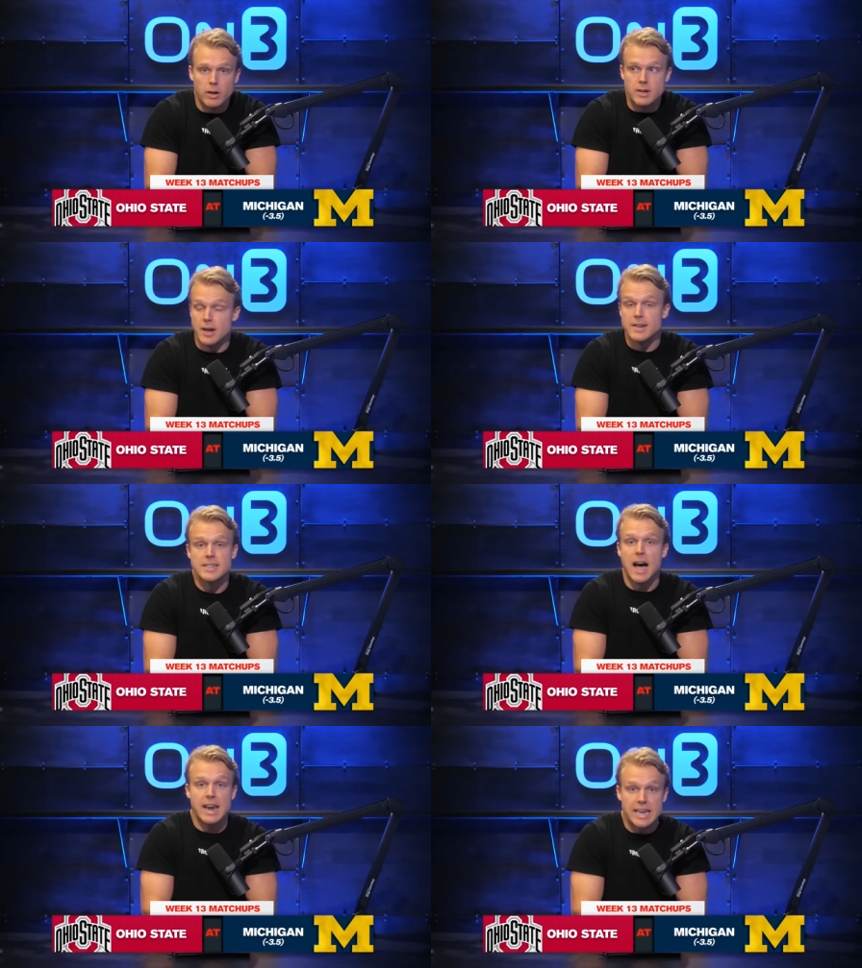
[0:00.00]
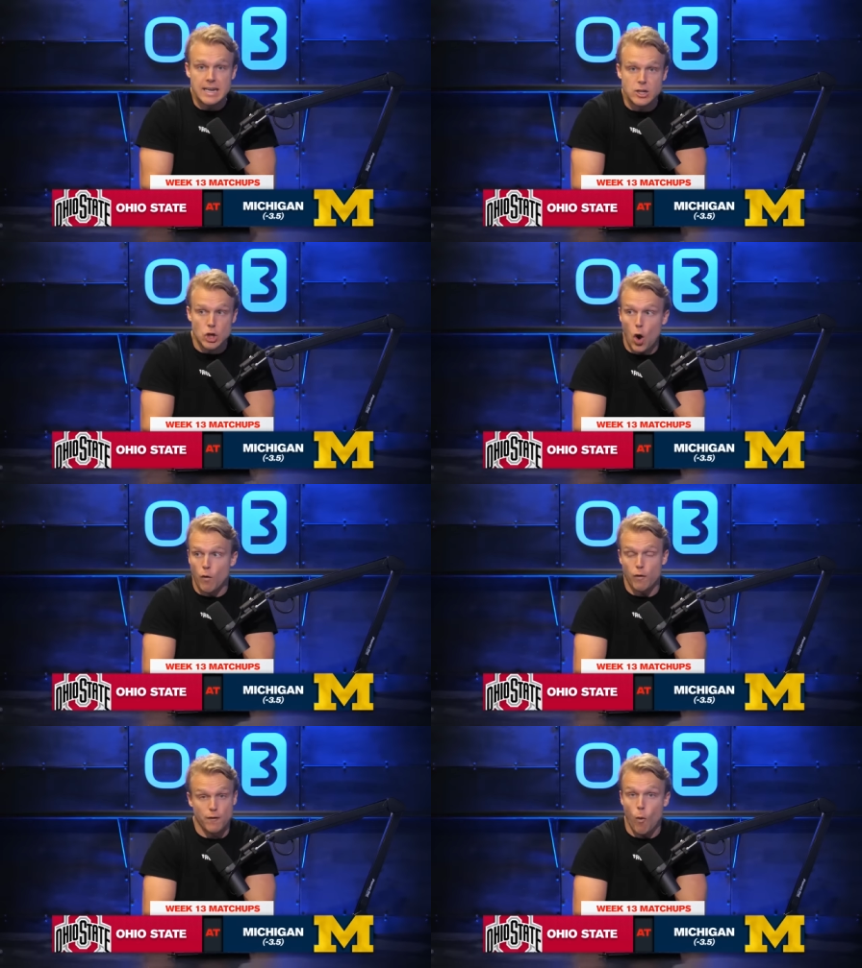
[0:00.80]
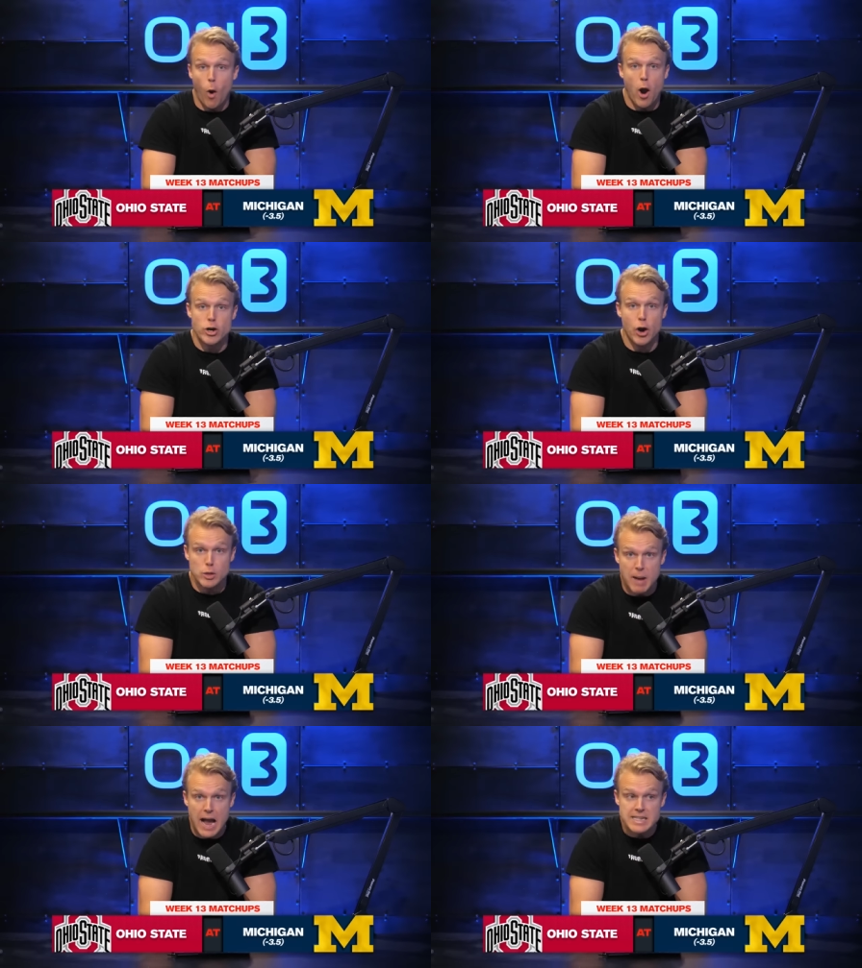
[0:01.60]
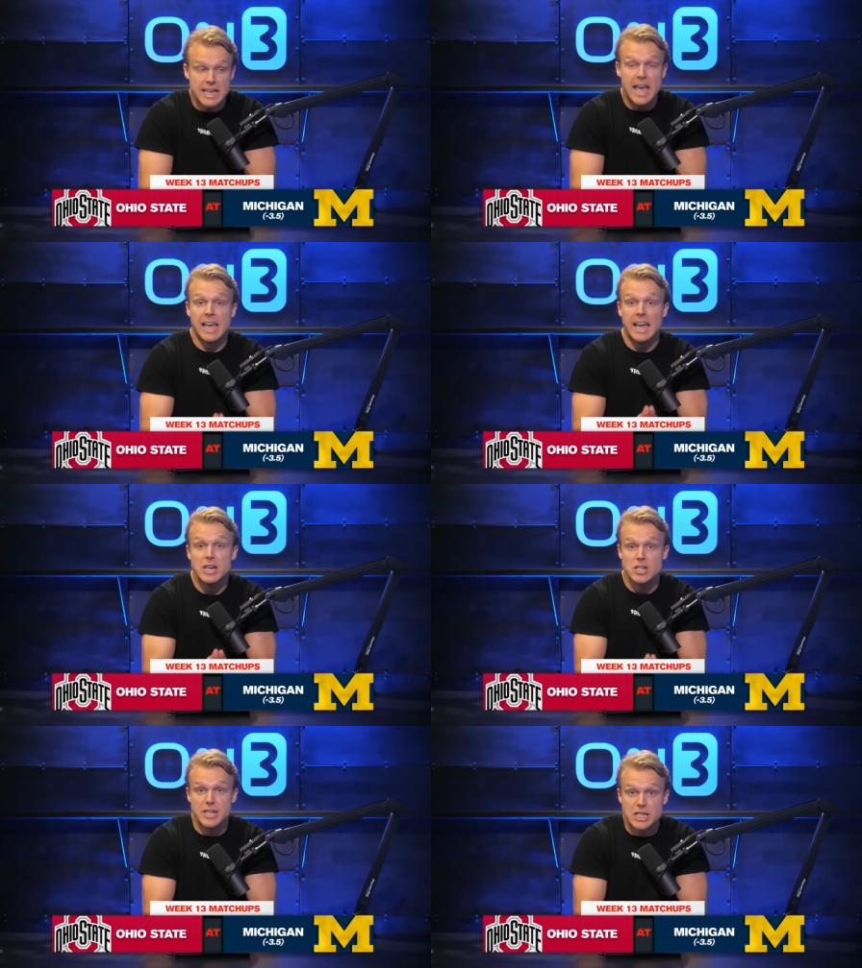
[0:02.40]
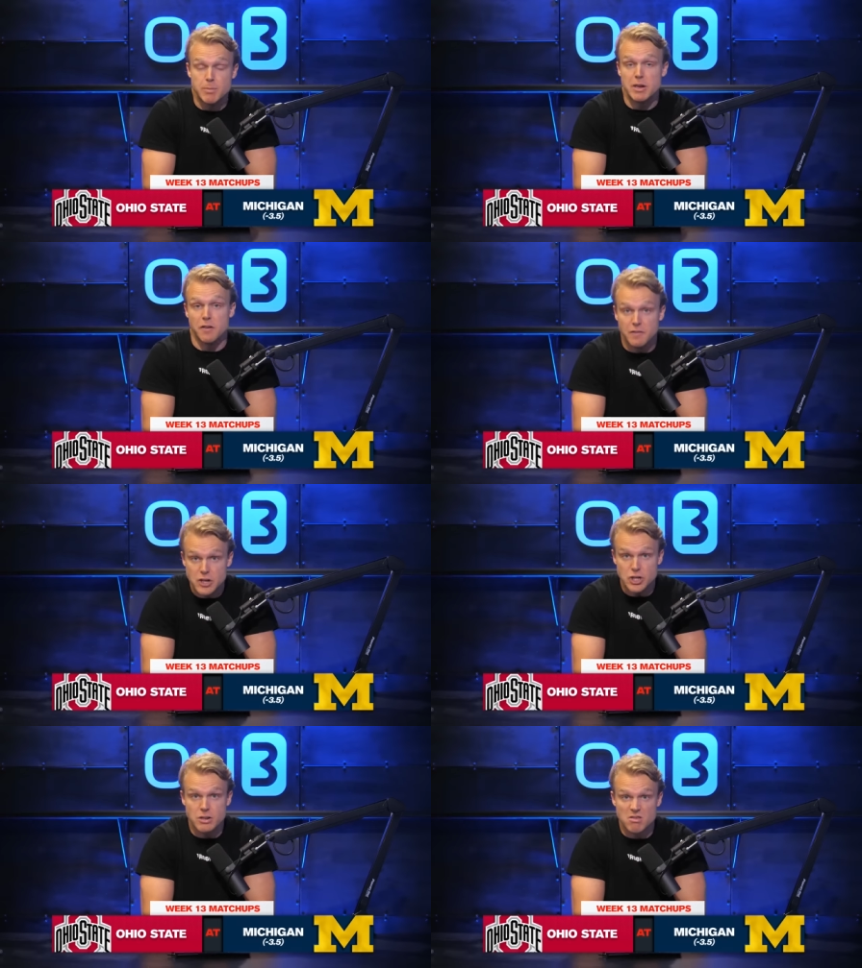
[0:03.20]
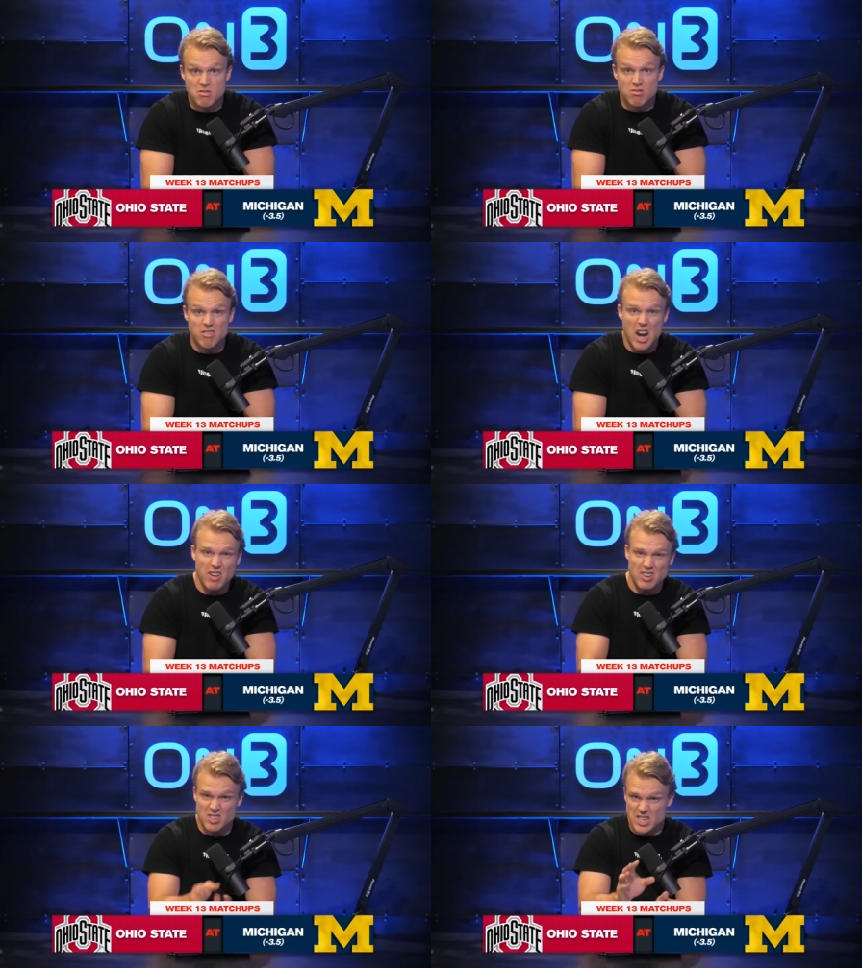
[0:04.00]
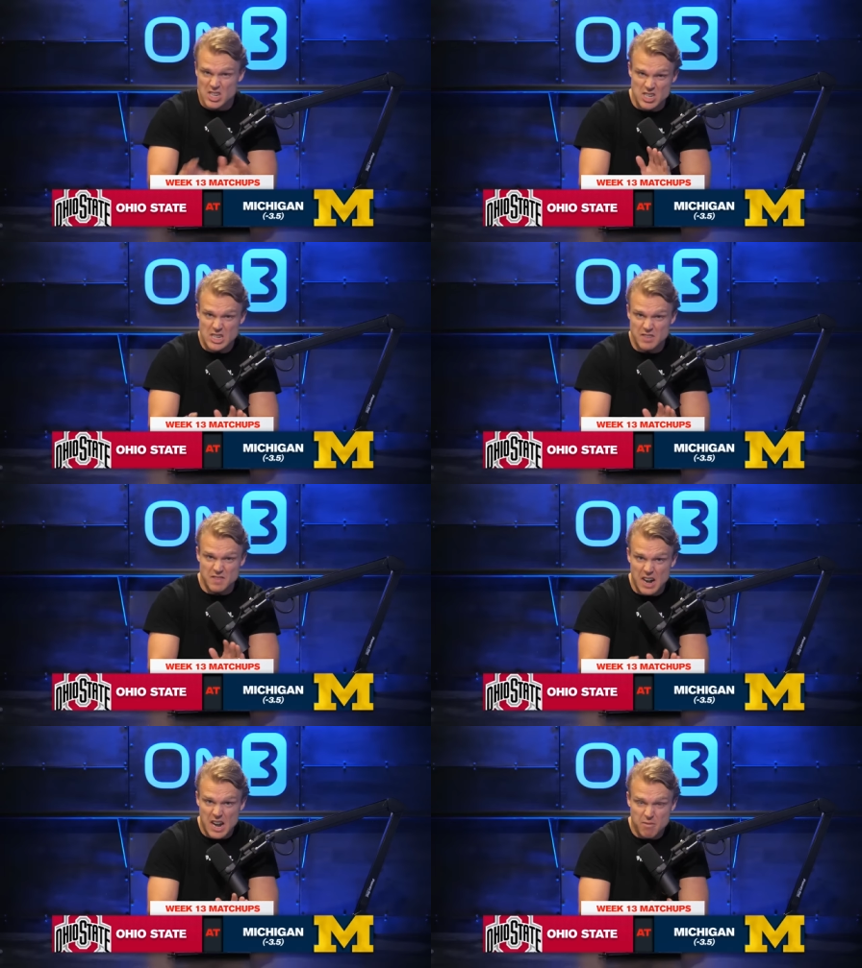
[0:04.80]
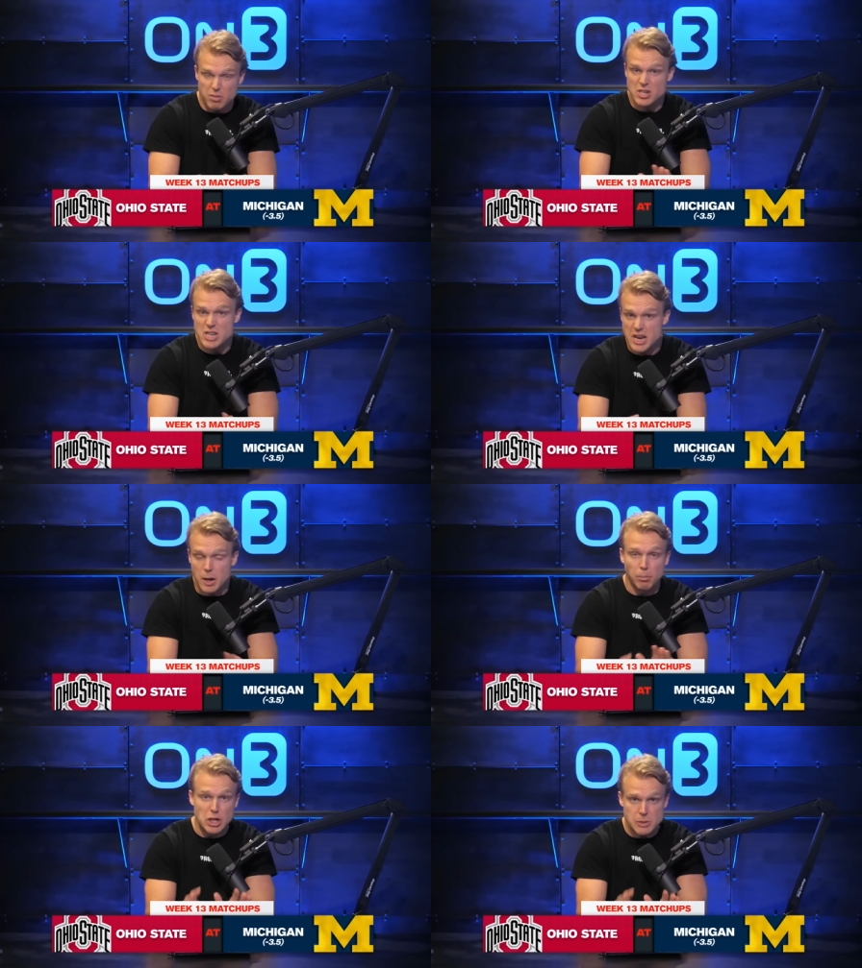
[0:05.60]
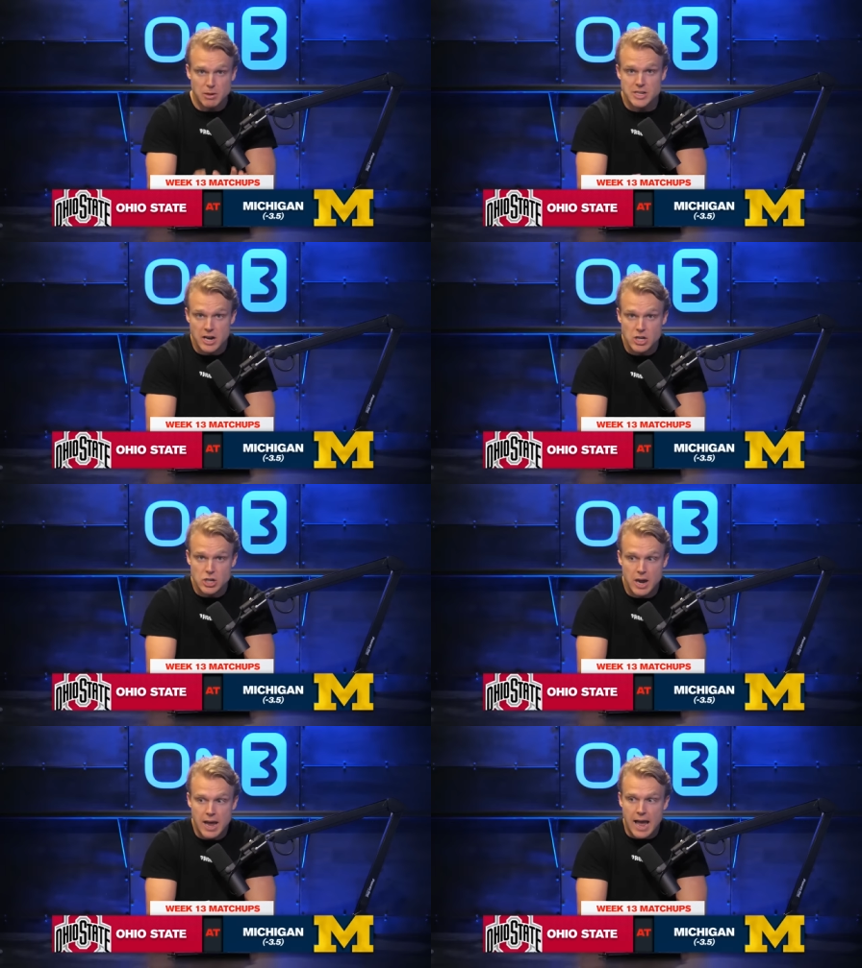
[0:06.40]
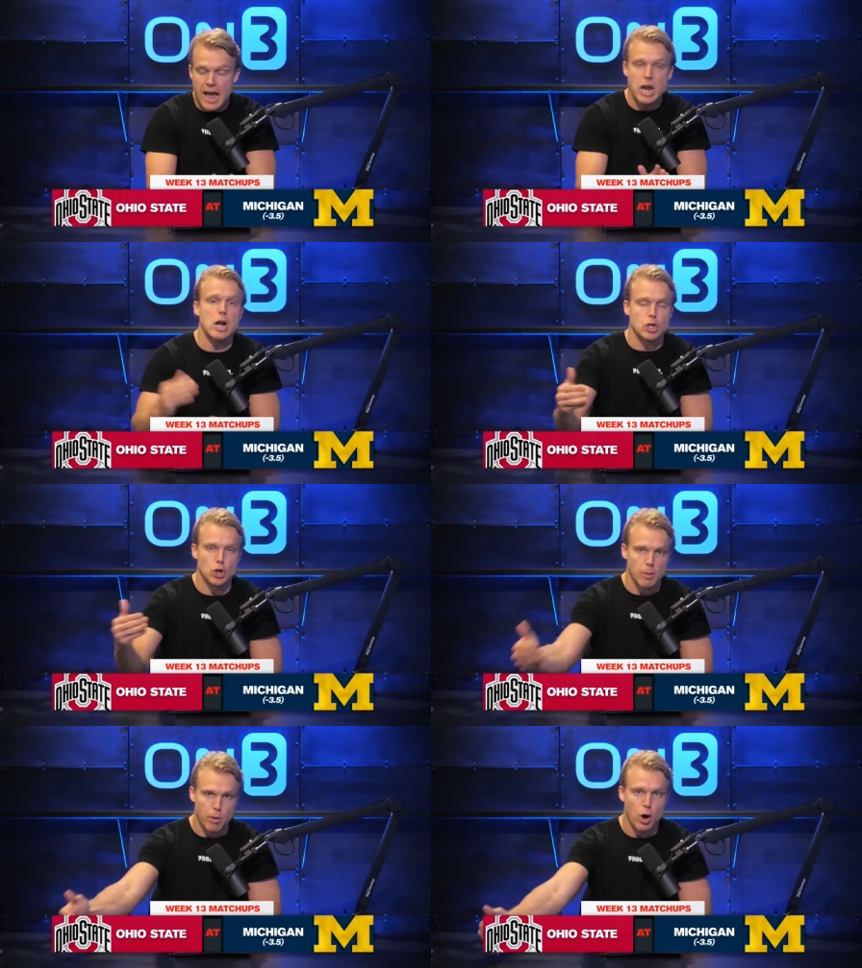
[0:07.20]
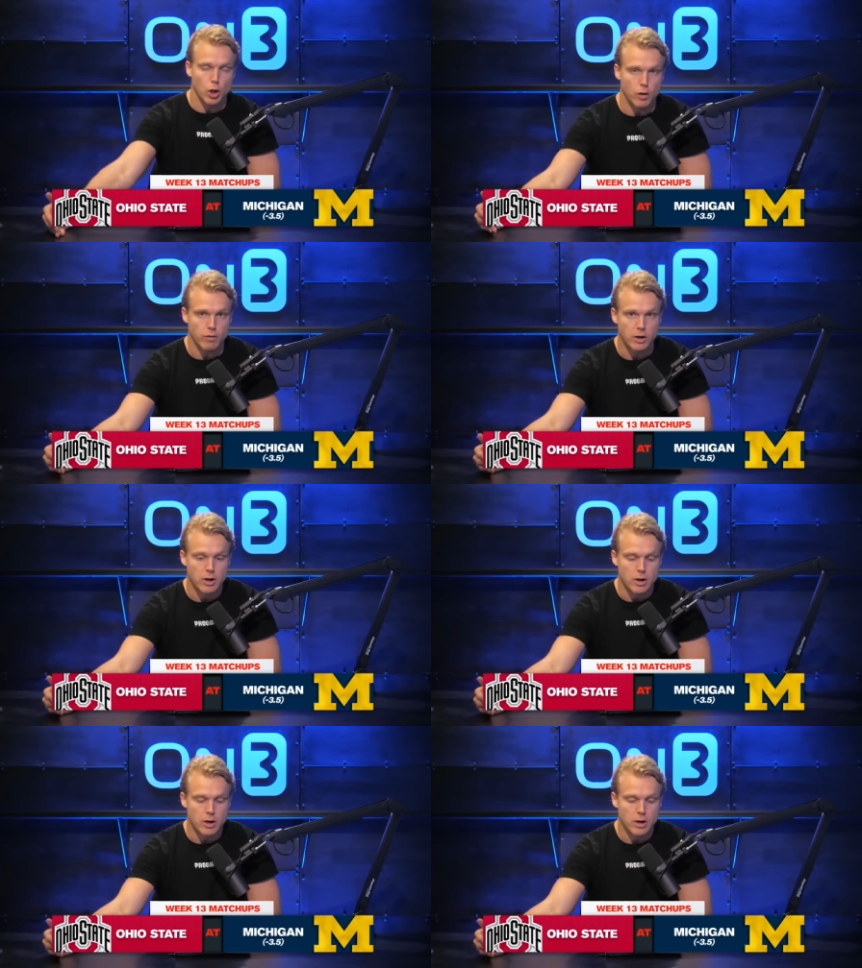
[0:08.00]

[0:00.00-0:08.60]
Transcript: does not need to go for four hundred yards passing. He just needs to be efficient, right around sixty-five percent completion percentage, and not turn the ball over.